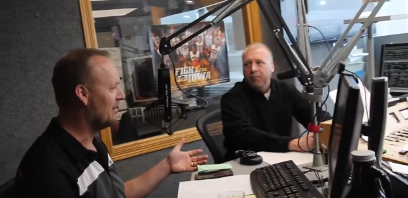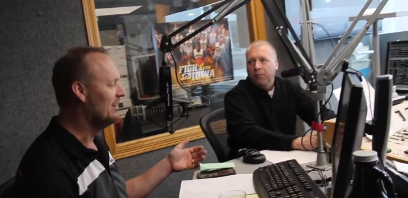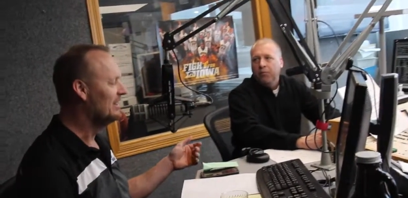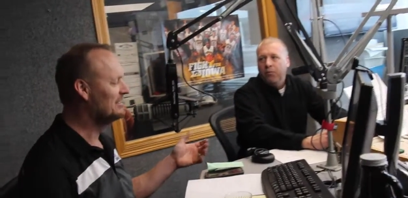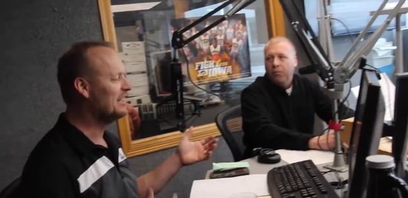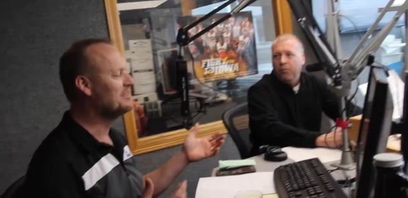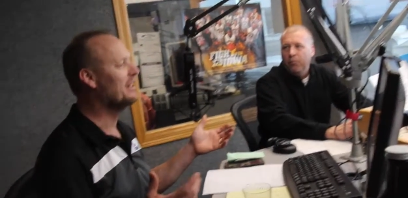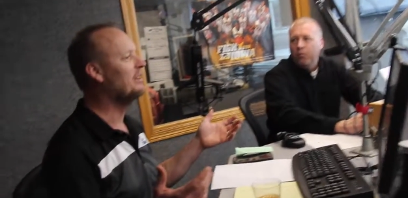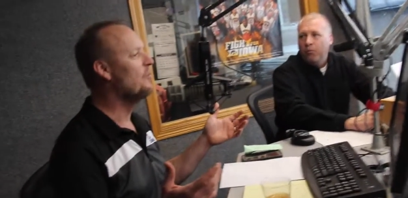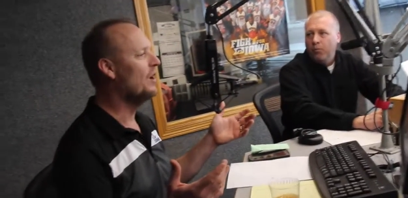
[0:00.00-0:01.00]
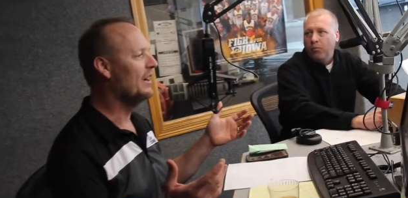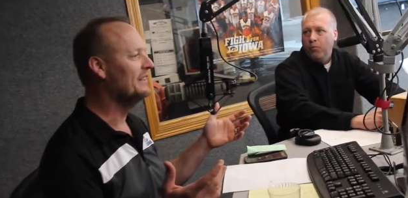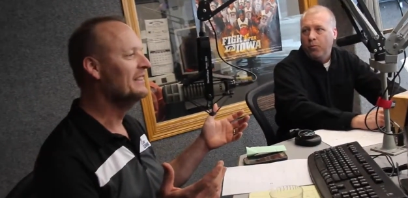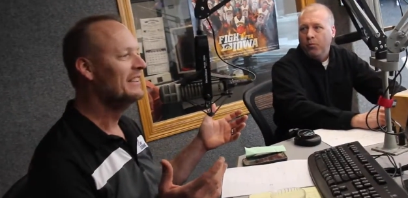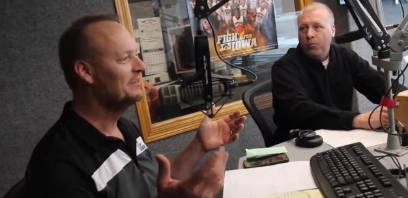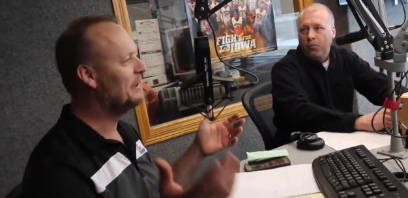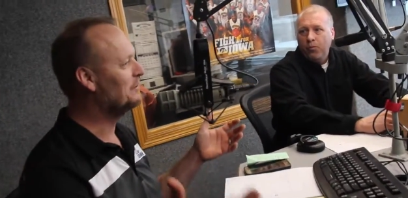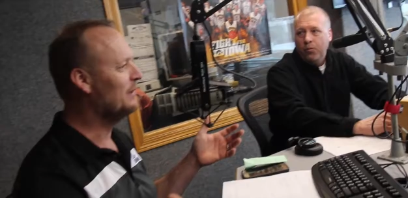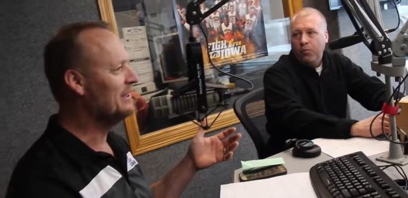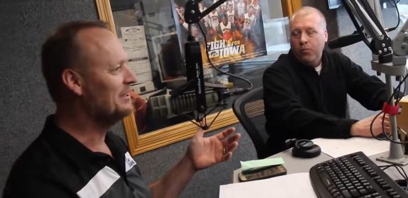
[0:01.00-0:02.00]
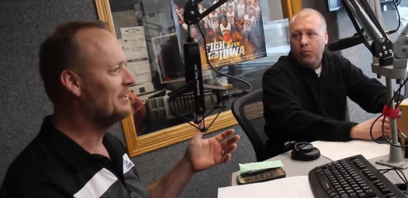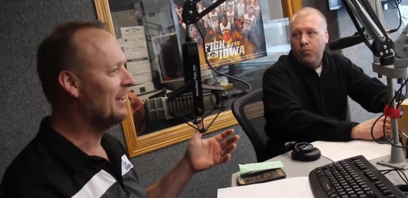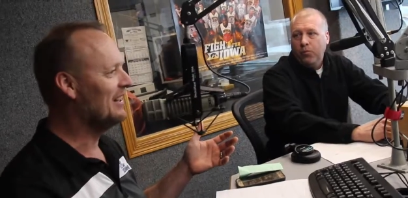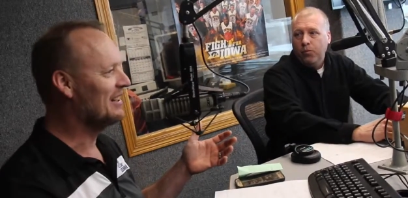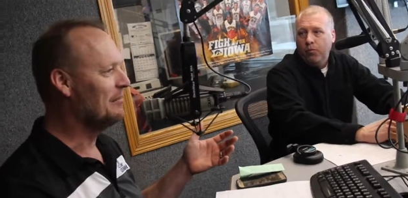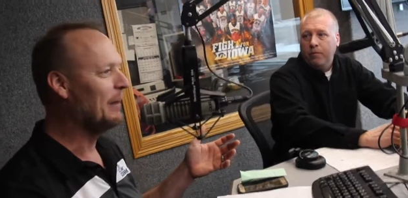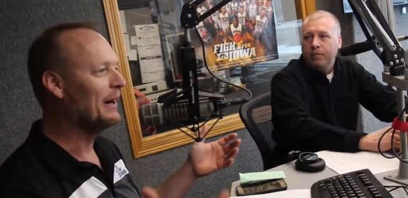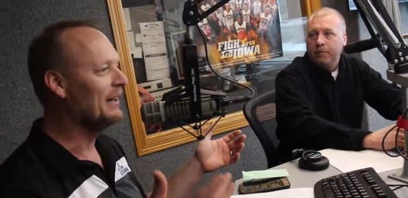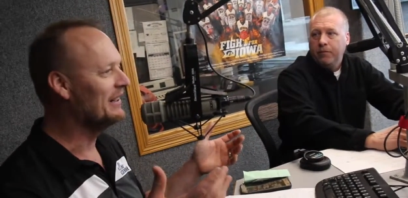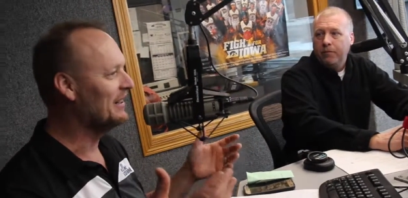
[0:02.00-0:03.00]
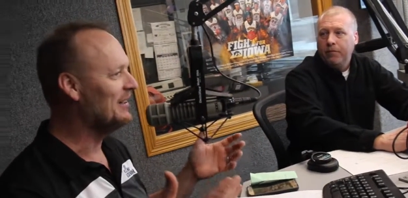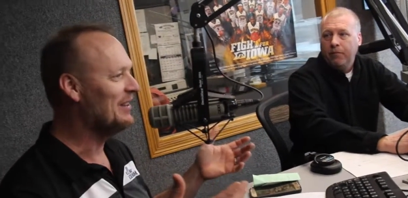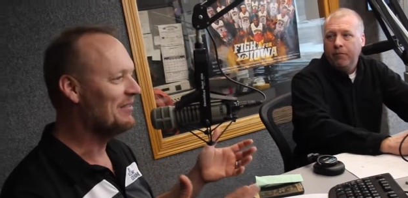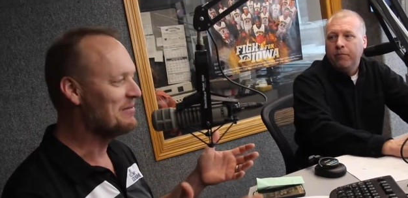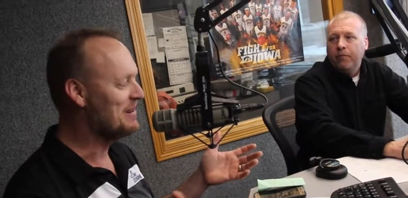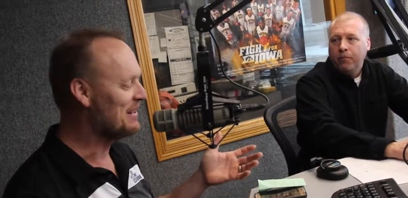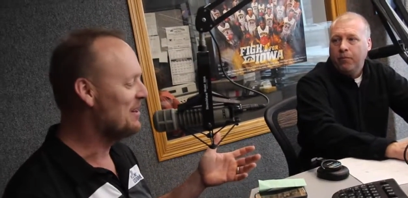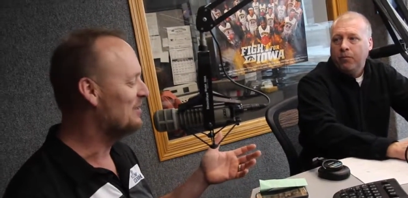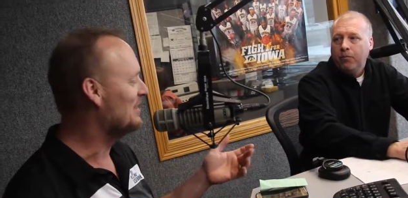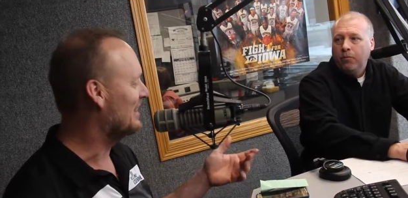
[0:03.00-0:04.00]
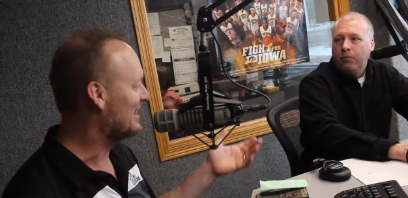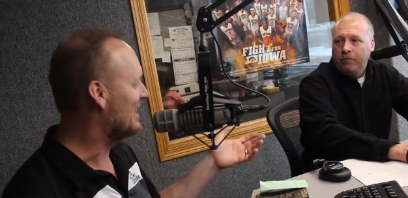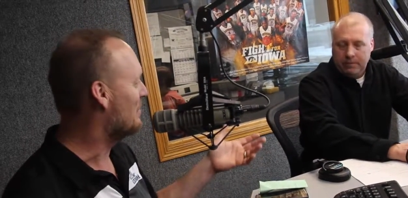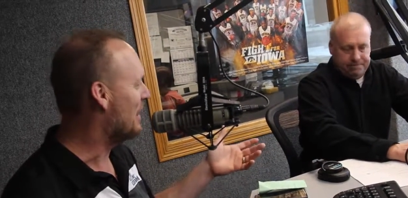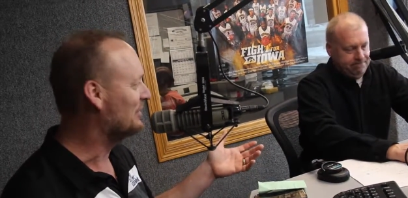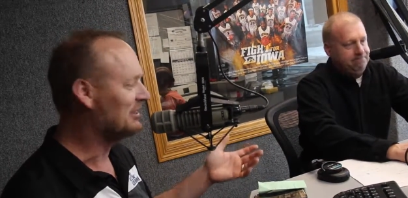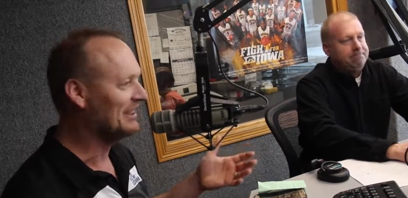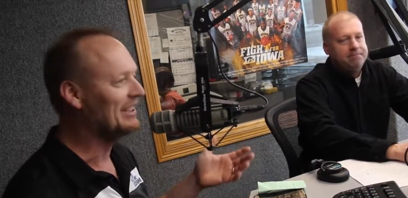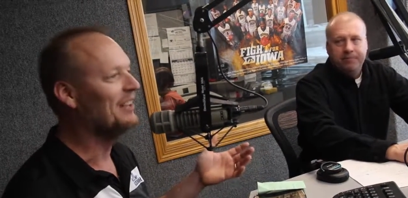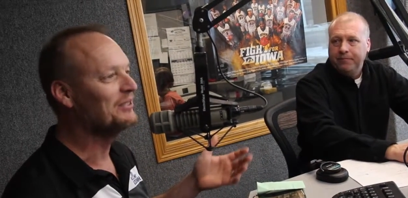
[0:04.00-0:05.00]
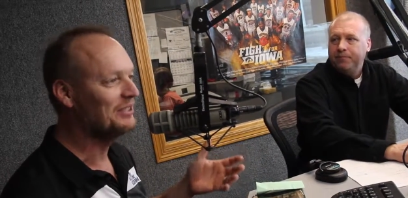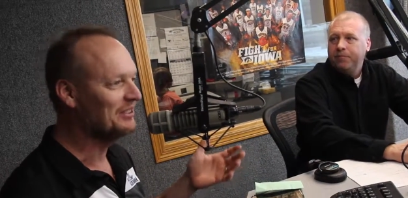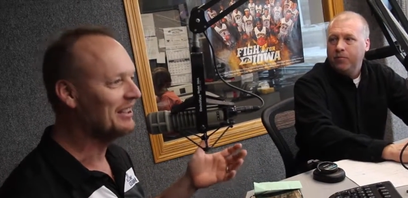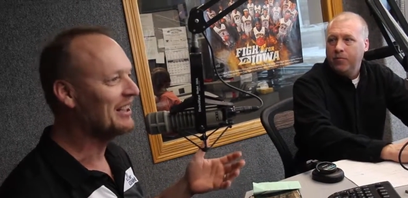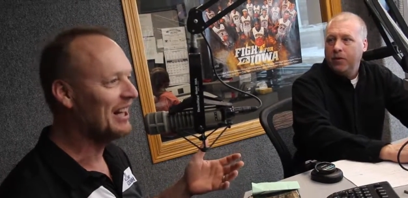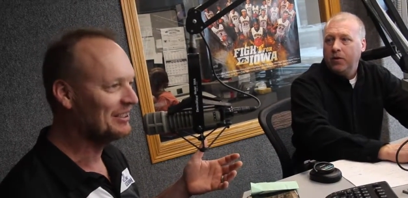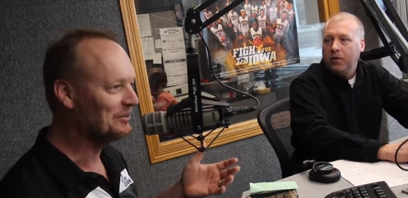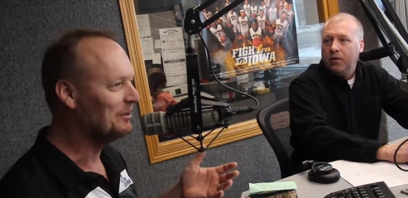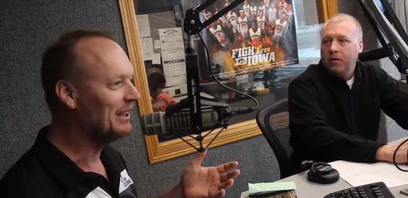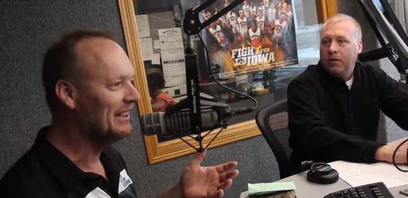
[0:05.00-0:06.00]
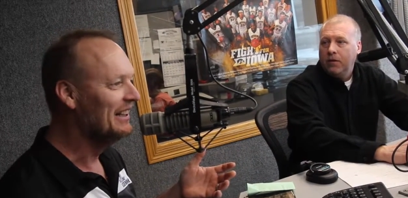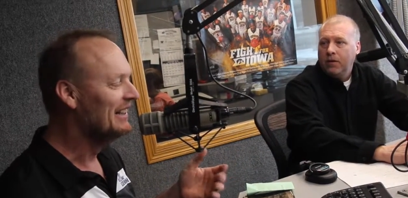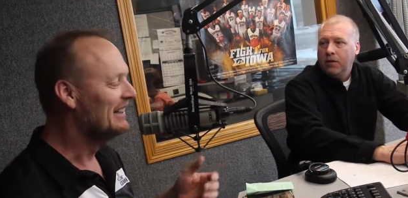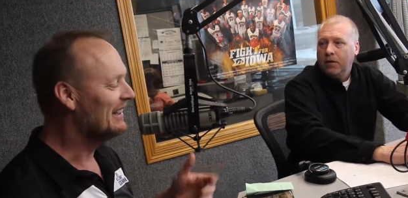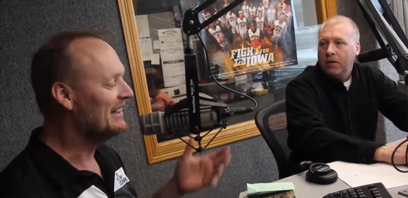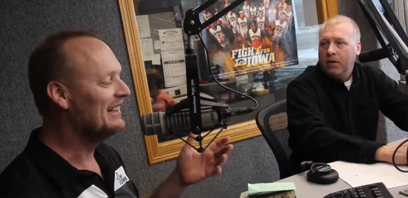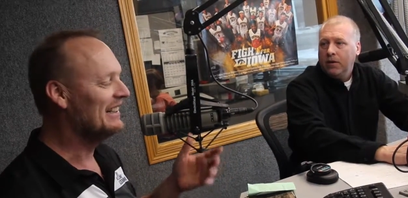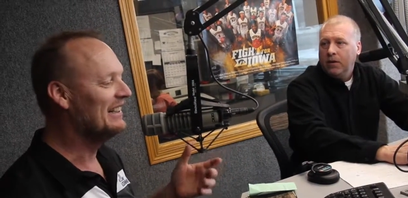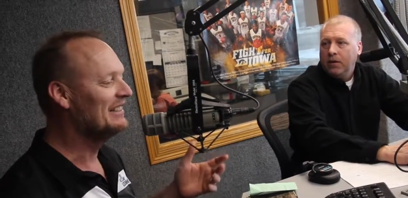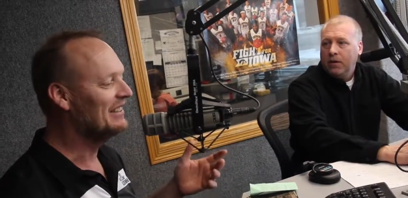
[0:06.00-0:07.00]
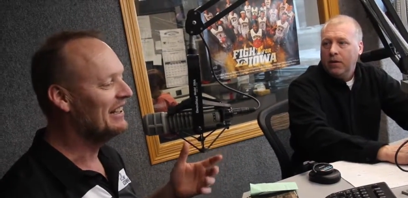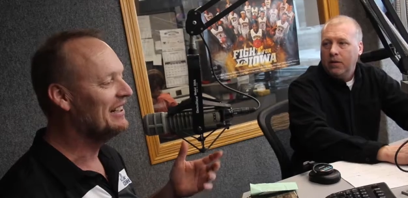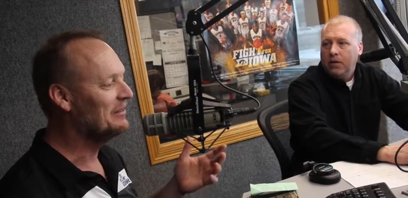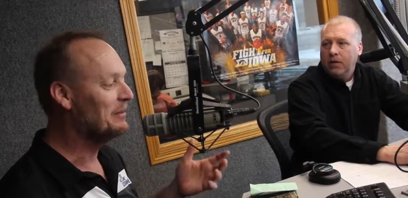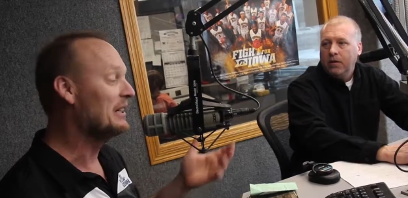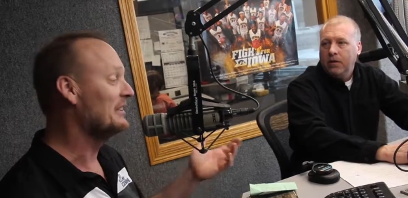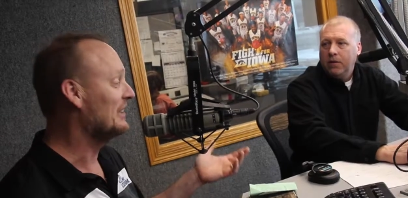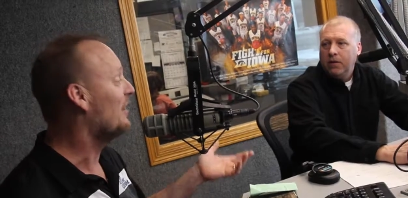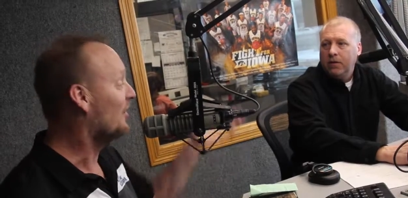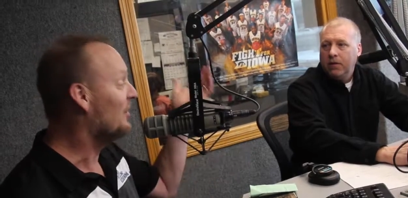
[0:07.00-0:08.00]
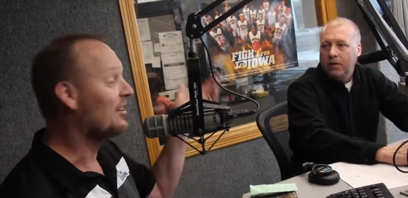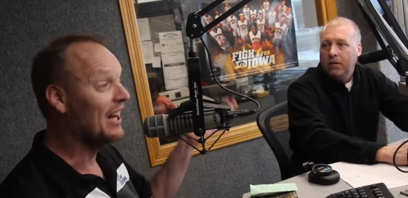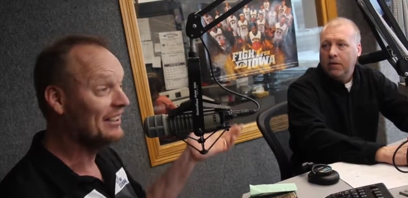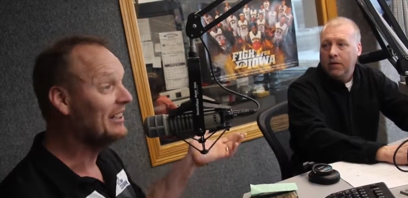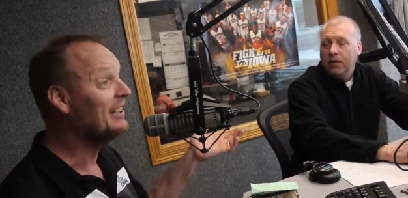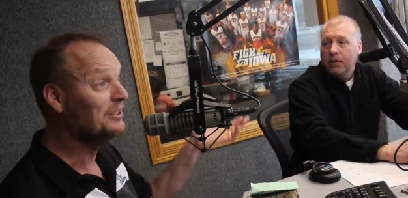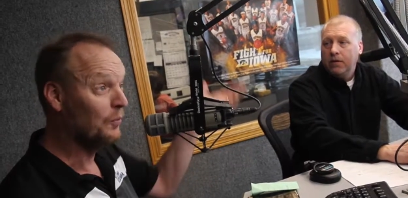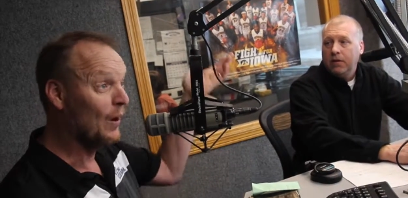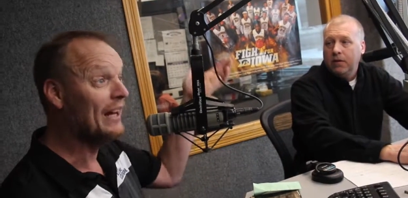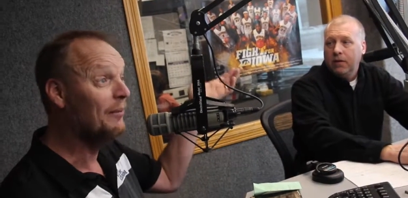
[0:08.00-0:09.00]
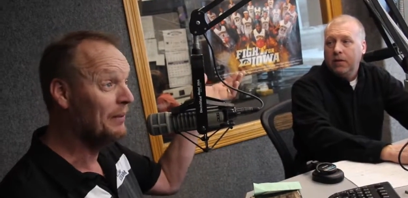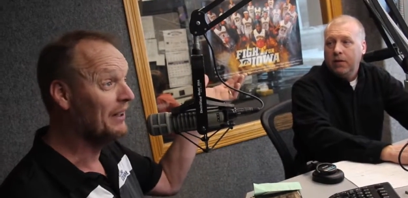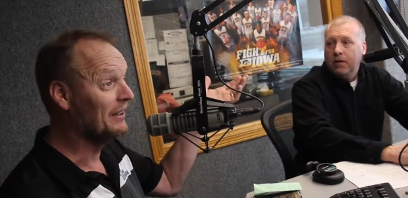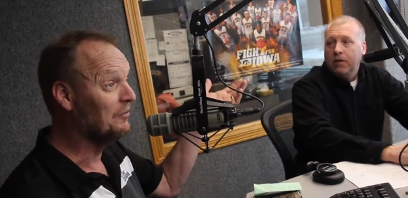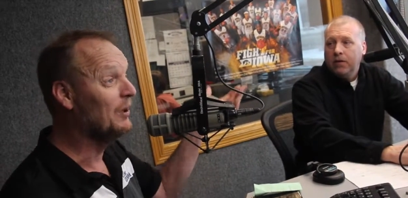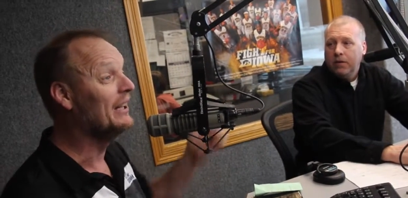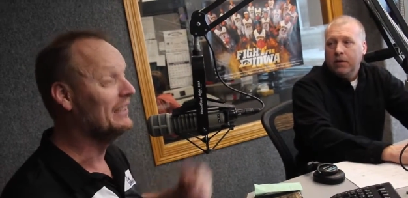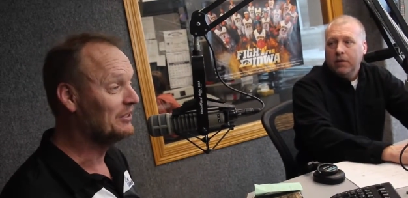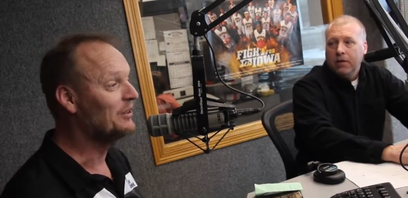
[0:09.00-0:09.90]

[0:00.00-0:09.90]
Speaker 1: of alcohol. It's like drinking wine. Best way to uh, compare it, you know, everybody knows that you get about six ounces in a glass of wine, uh, and and because alcohol content is way up there, right?